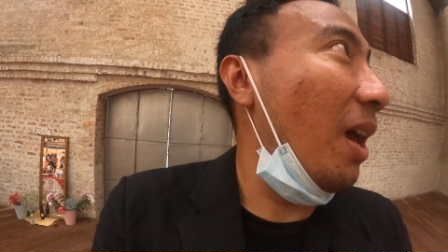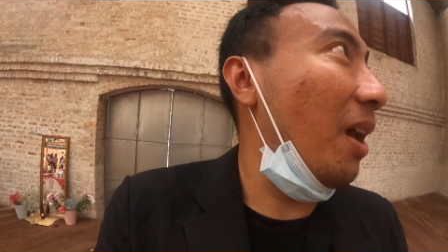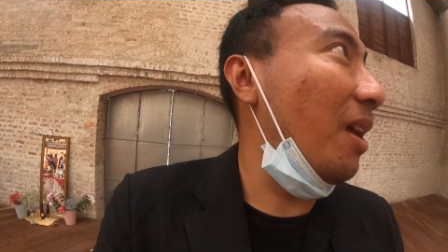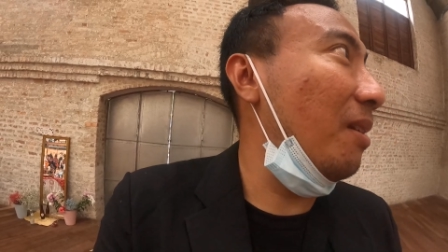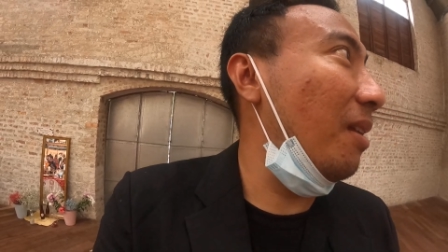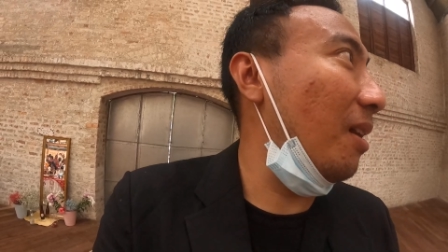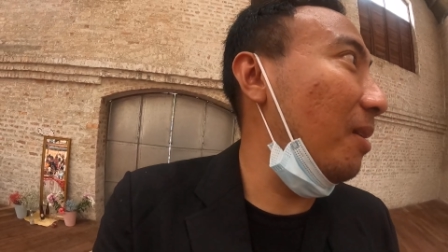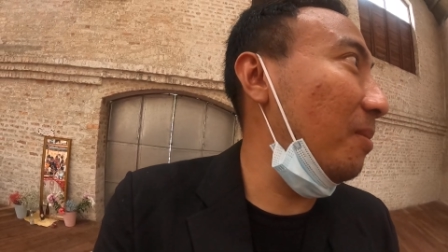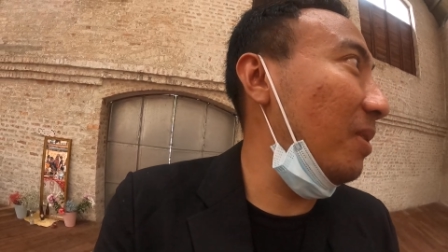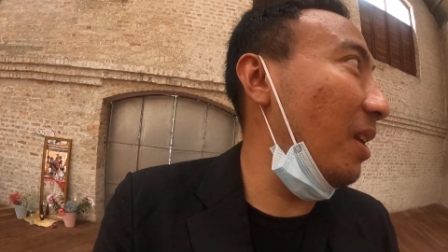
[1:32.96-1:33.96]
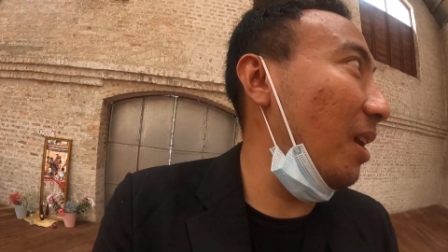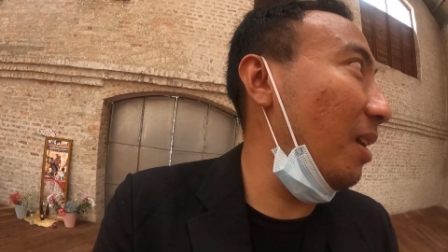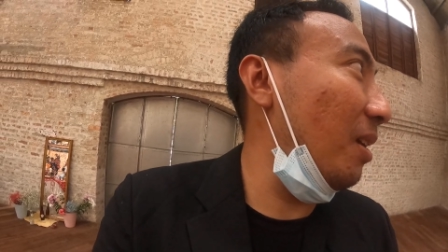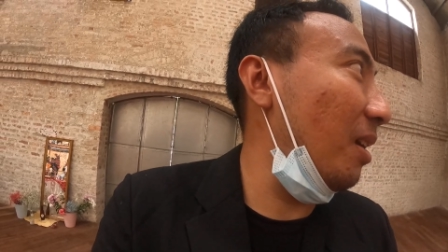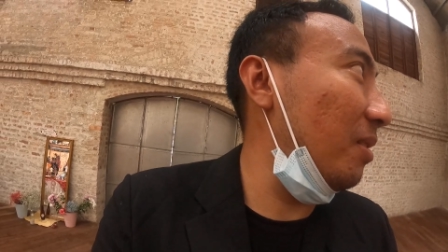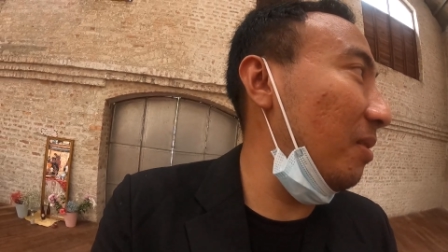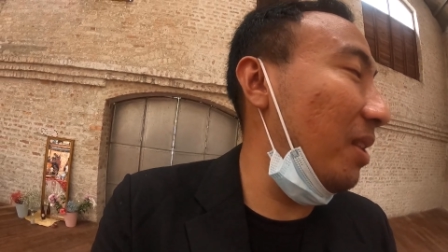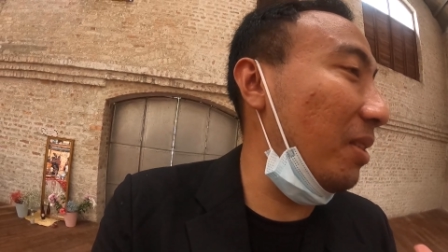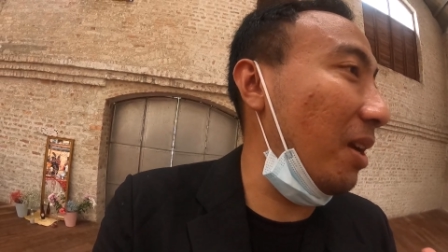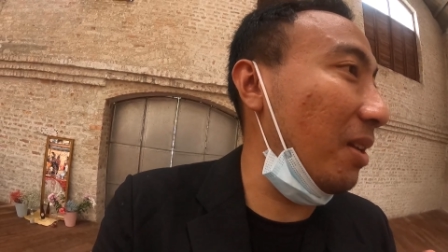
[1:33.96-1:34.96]
And then they uh,
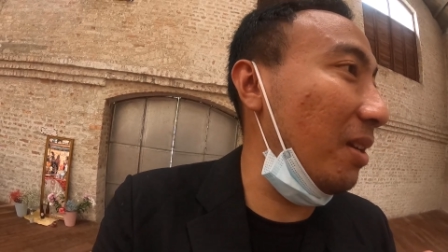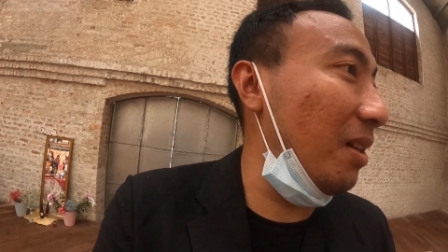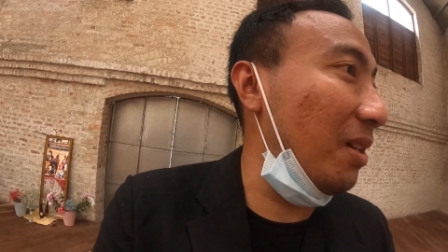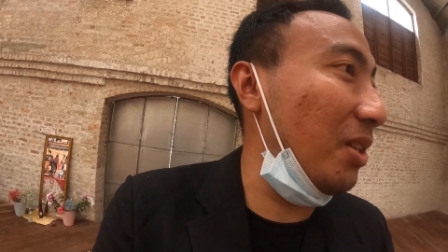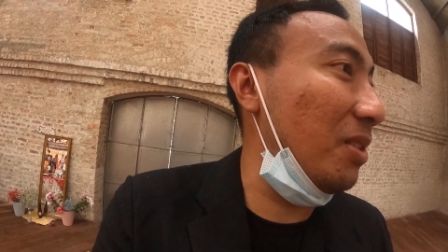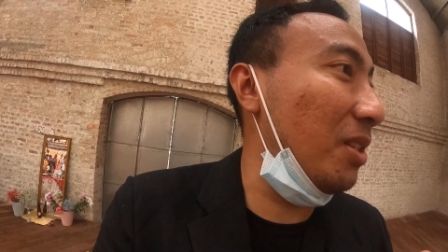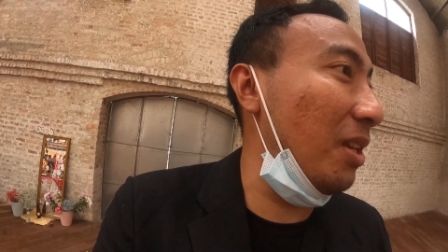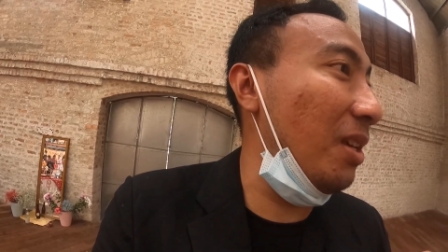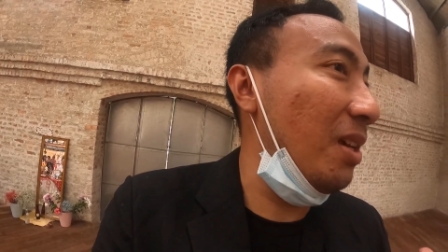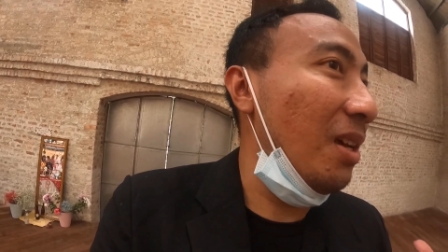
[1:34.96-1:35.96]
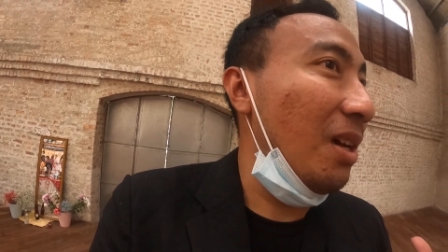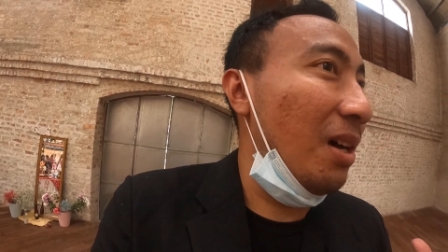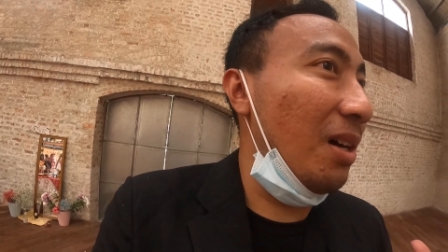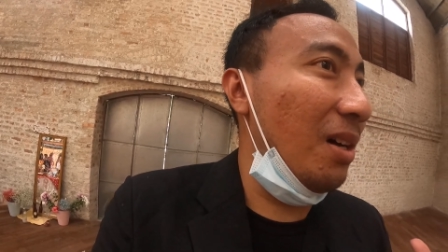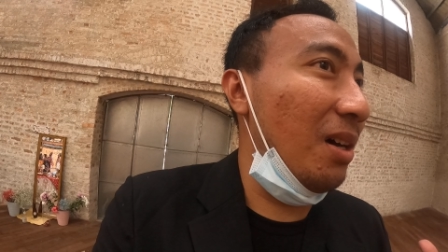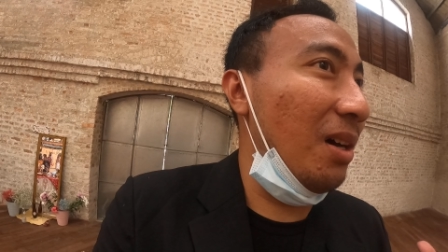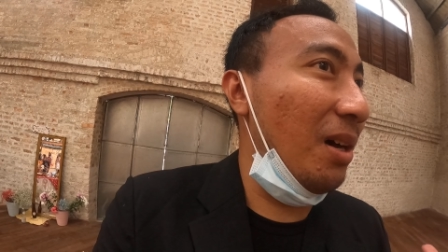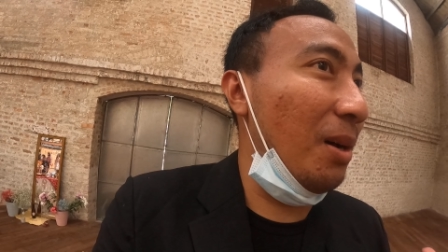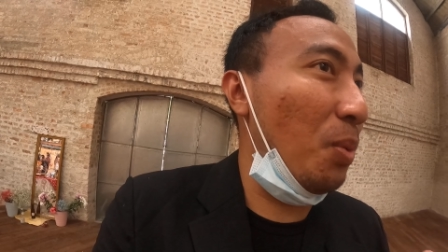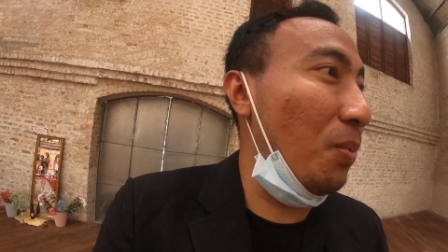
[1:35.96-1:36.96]
they target the Gen Z
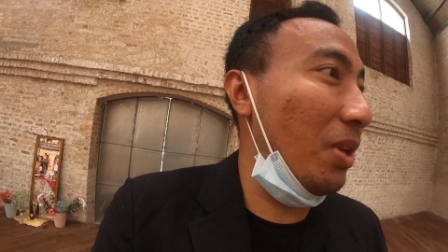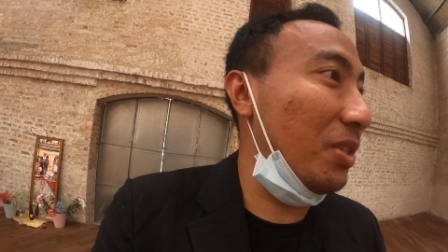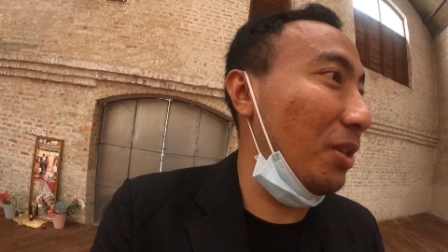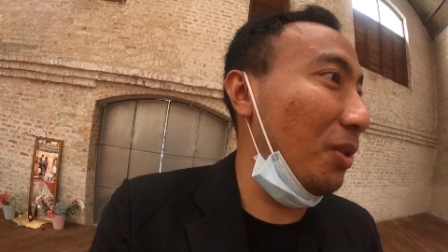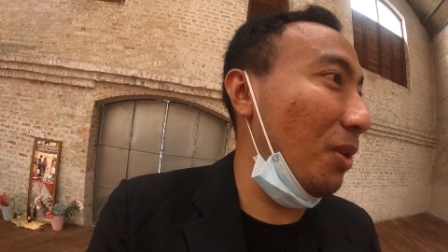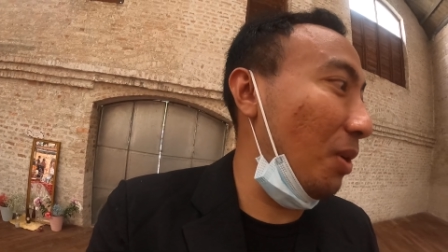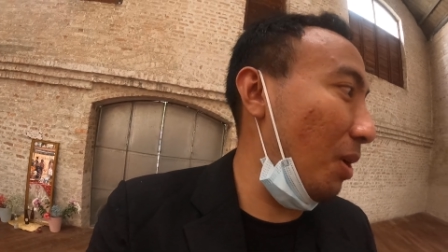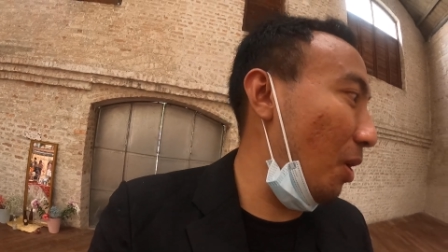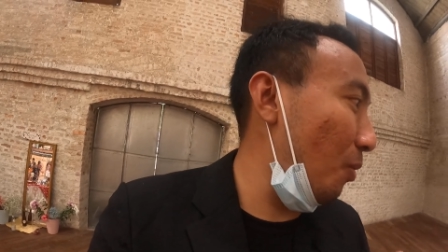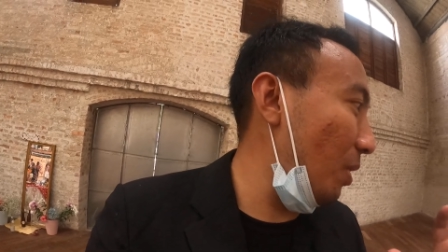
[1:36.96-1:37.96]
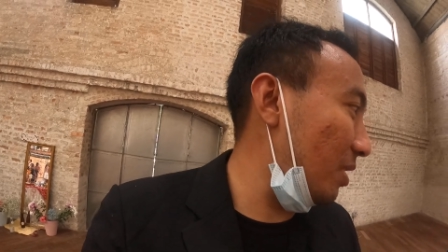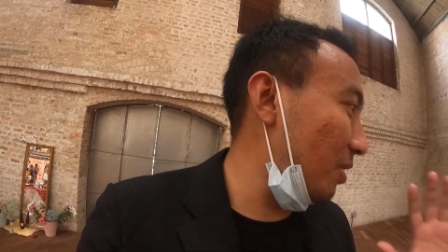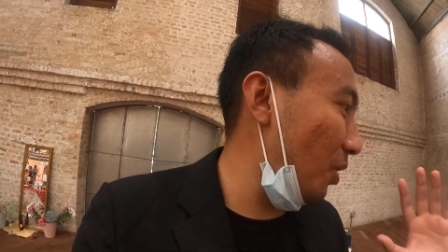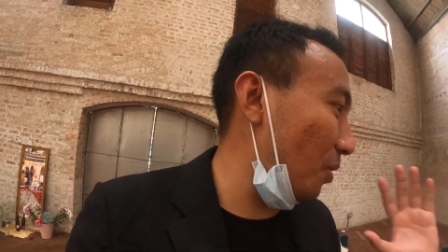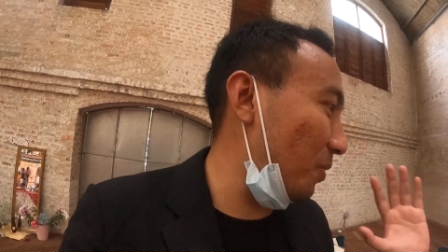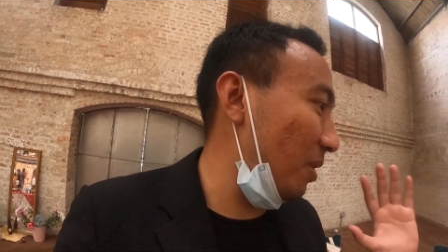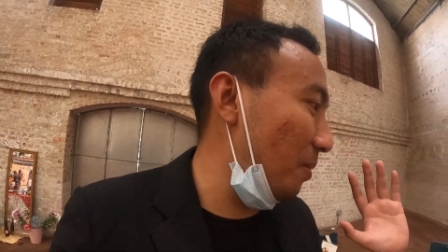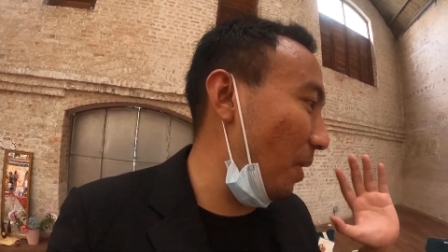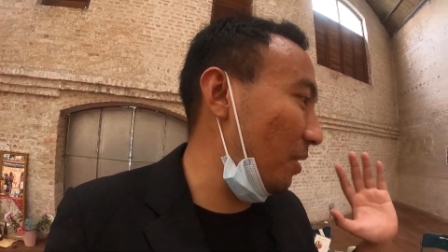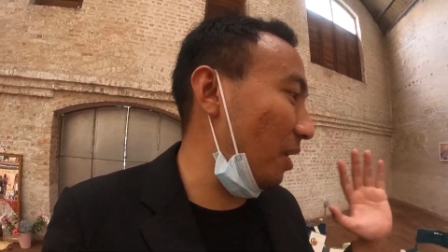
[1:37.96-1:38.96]
uh, population. You know, uh, what's your uh,
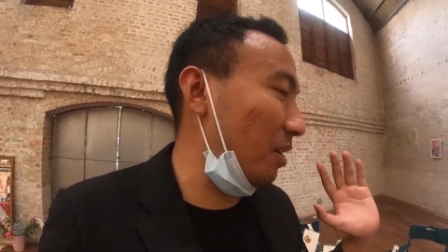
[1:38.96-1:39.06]
main